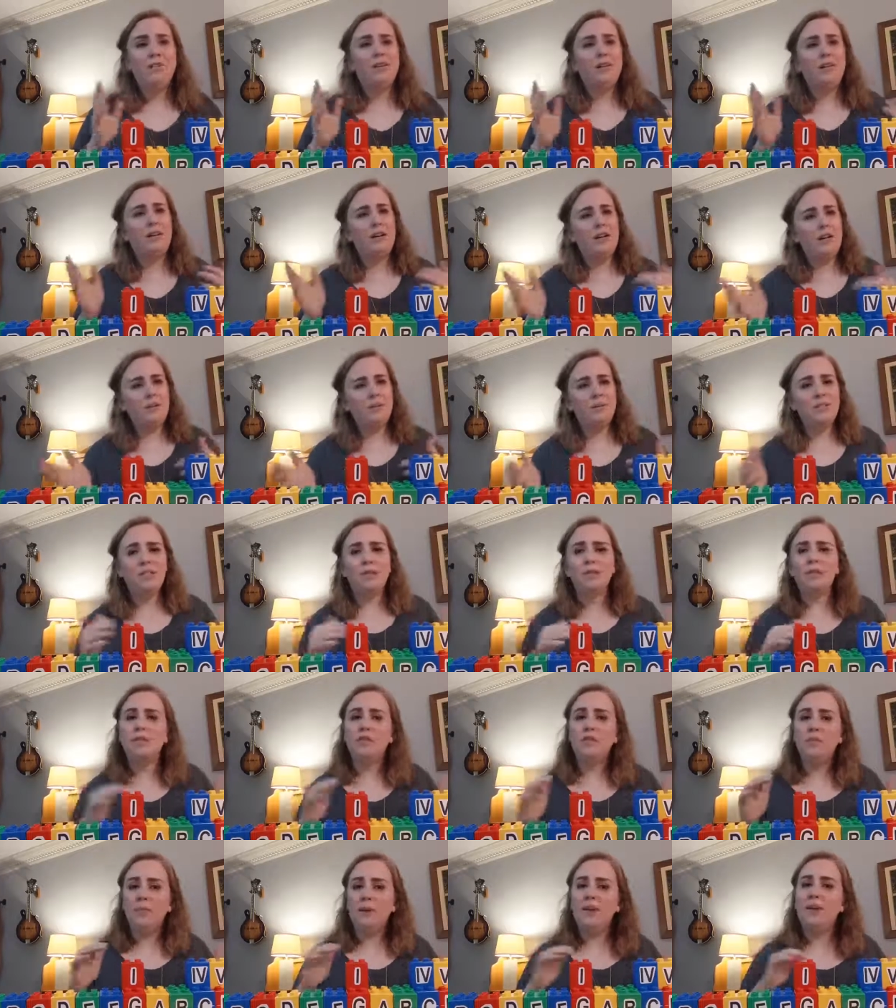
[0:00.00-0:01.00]
it was a
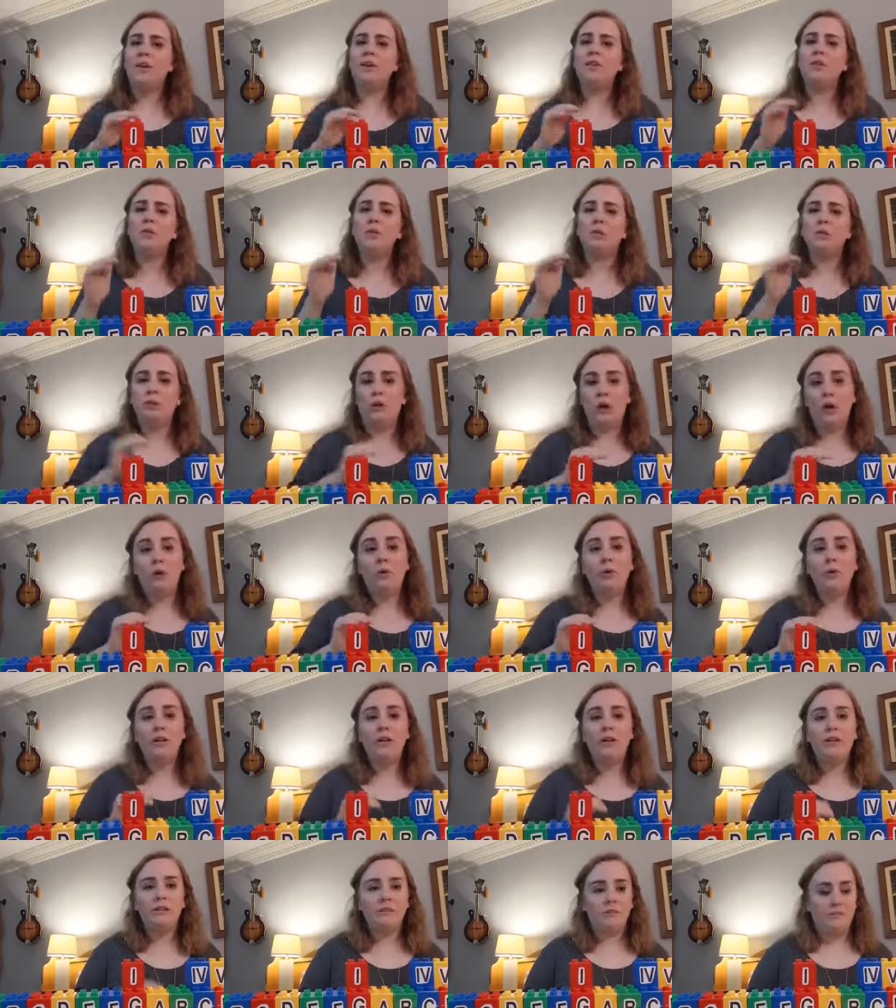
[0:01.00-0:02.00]
little bit on the low
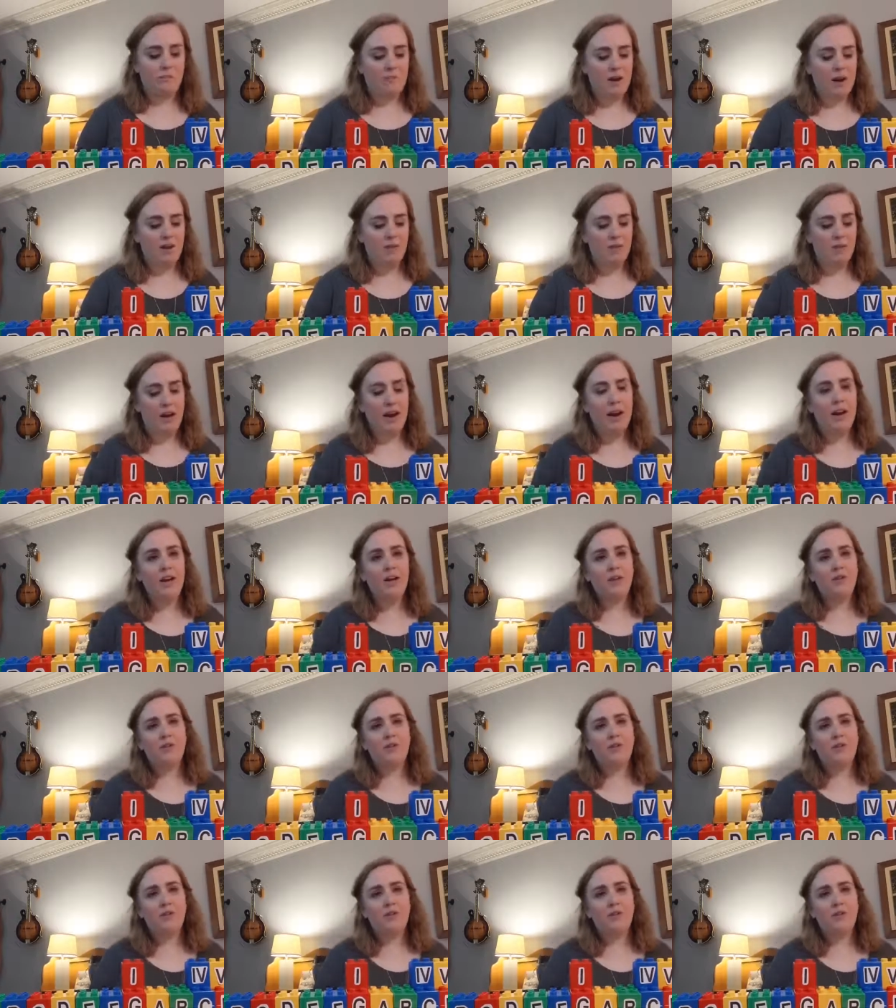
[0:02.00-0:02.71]
end of my range.